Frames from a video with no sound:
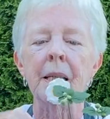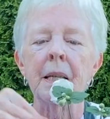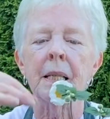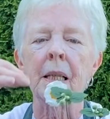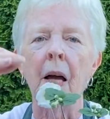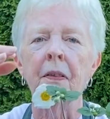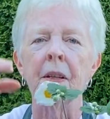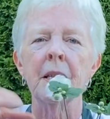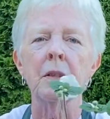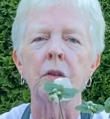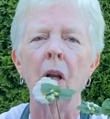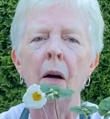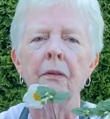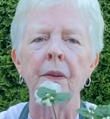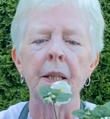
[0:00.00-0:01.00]
it's got these
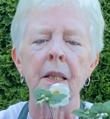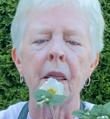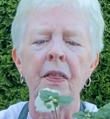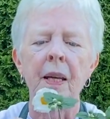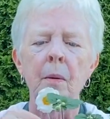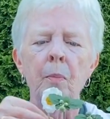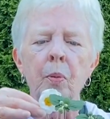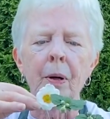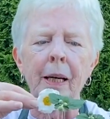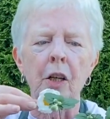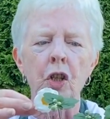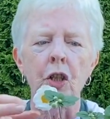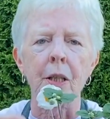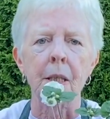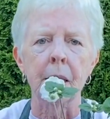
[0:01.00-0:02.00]
lovely thin
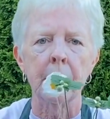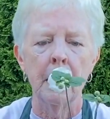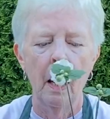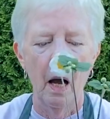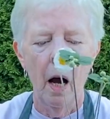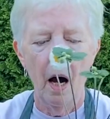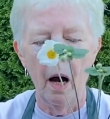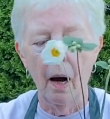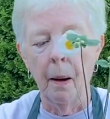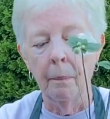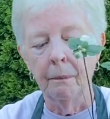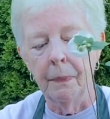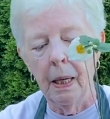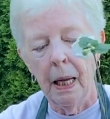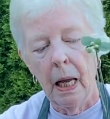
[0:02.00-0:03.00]
branches.
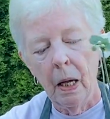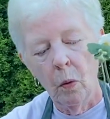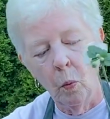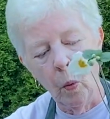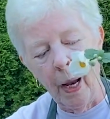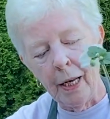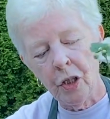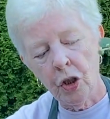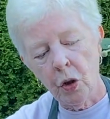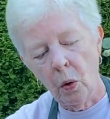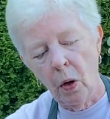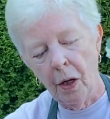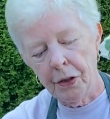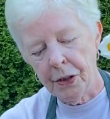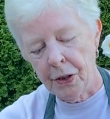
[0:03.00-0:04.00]
Wedged
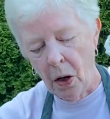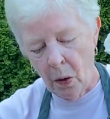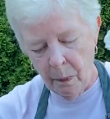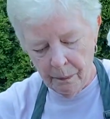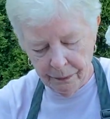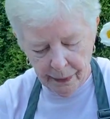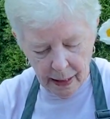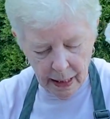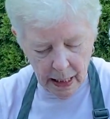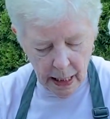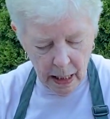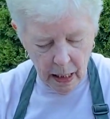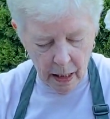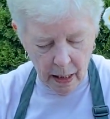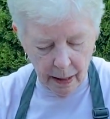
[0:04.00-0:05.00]
also.
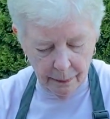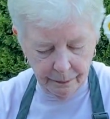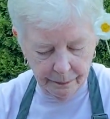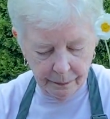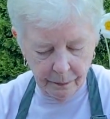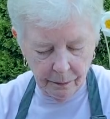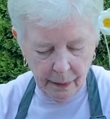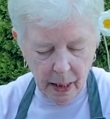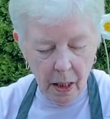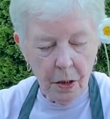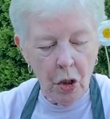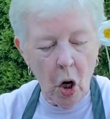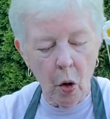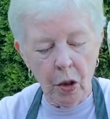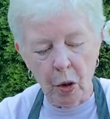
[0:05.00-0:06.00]

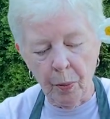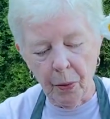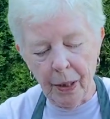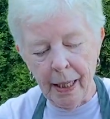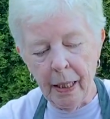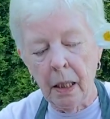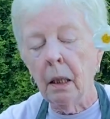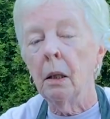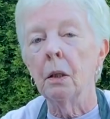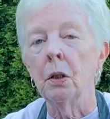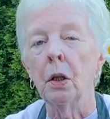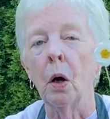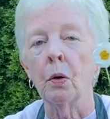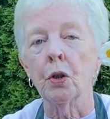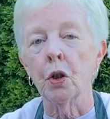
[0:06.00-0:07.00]
No debris,
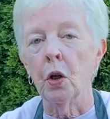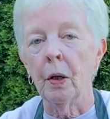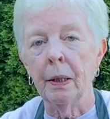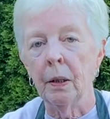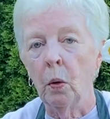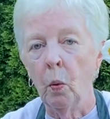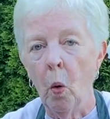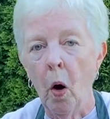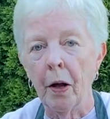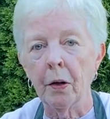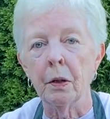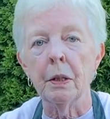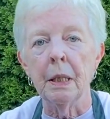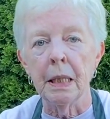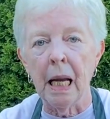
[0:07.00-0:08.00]
no dirt in the water,
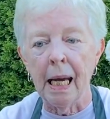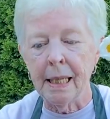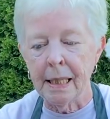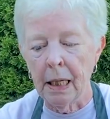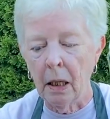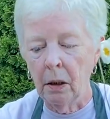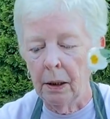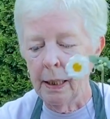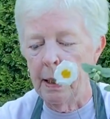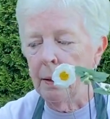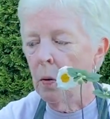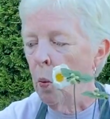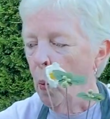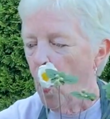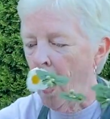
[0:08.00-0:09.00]
nice and clean.
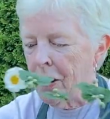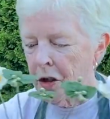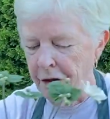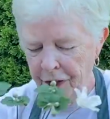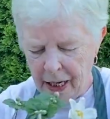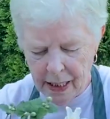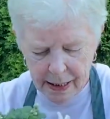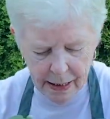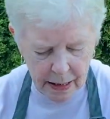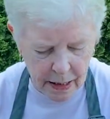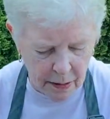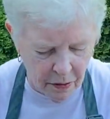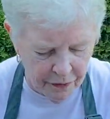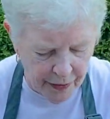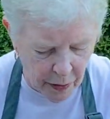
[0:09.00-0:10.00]
Washed vases
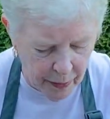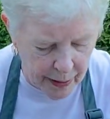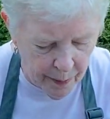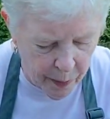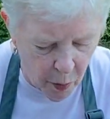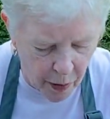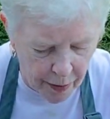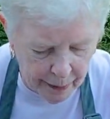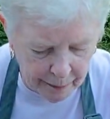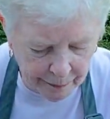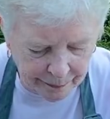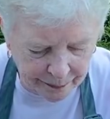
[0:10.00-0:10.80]
are very important.